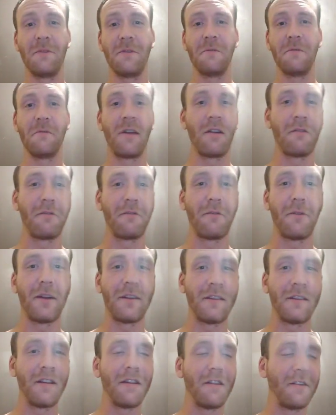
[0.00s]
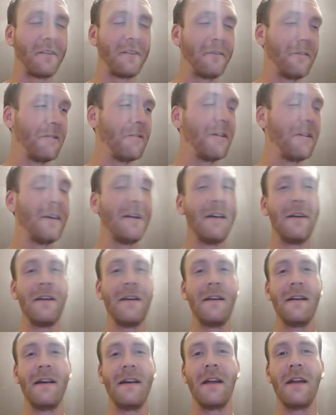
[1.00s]
I'm doing ranked for, I'll tell you the truth.
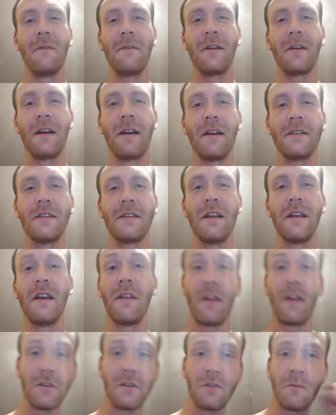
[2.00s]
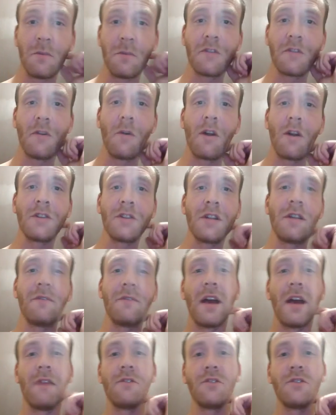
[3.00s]
Anyway guys, thanks so much for watching.
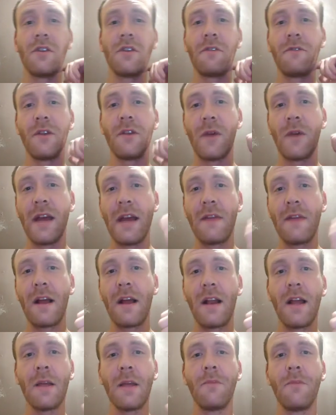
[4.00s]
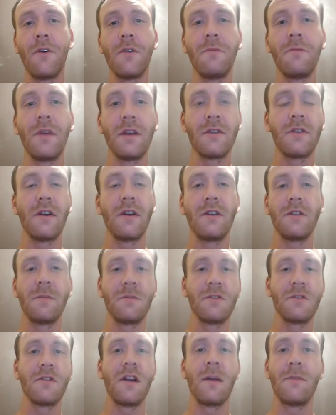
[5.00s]
If you have enjoyed the video, hit that like button, make sure you
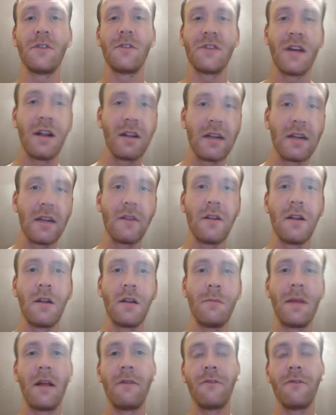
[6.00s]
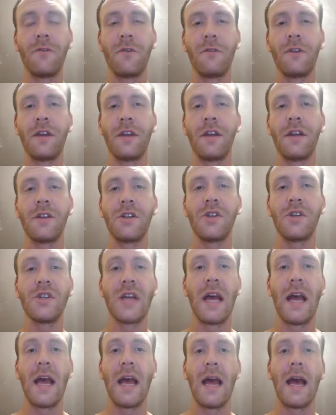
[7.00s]
subscribe to the channel, click the little bell for
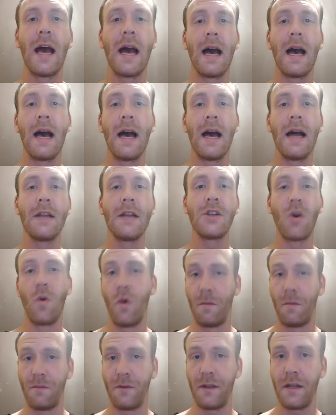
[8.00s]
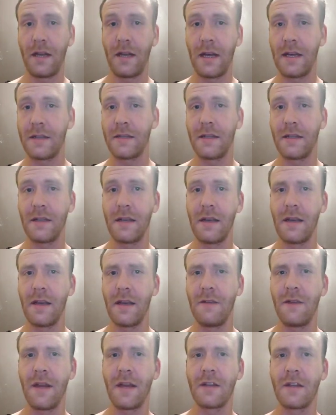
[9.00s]
notifications. And hopefully I'll see you
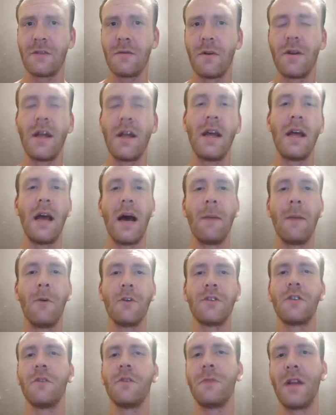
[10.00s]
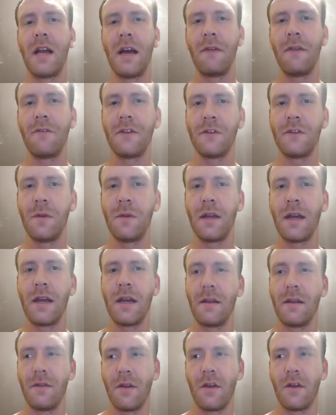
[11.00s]
in the next one. I'm also going to be live this
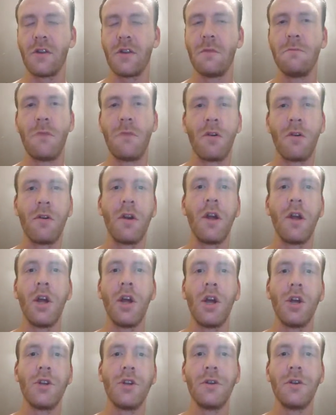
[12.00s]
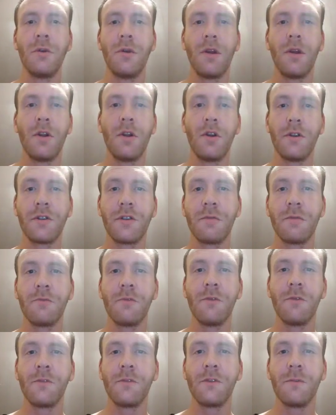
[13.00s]
weekend, I think tomorrow, doing custom
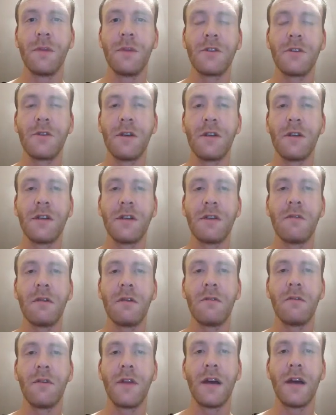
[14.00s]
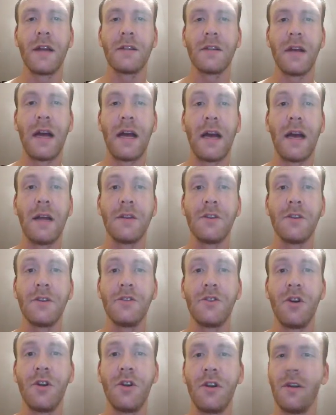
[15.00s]
rooms, so make sure you stick around for that
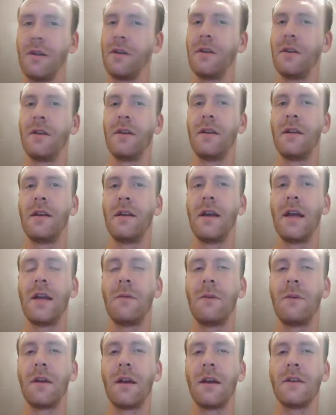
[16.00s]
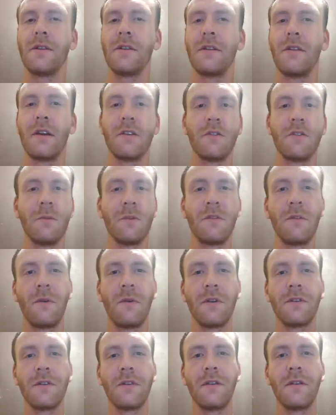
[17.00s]
and join. Anyway guys, thanks so much for
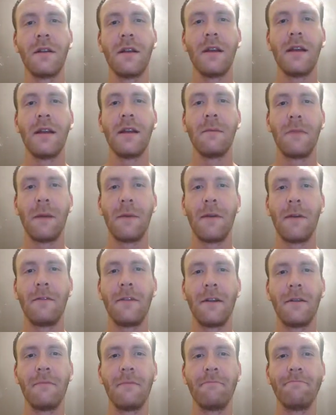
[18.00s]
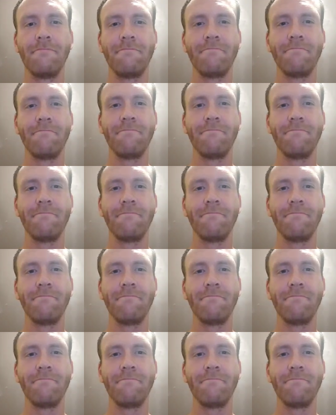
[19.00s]
watching. Bye bye for now.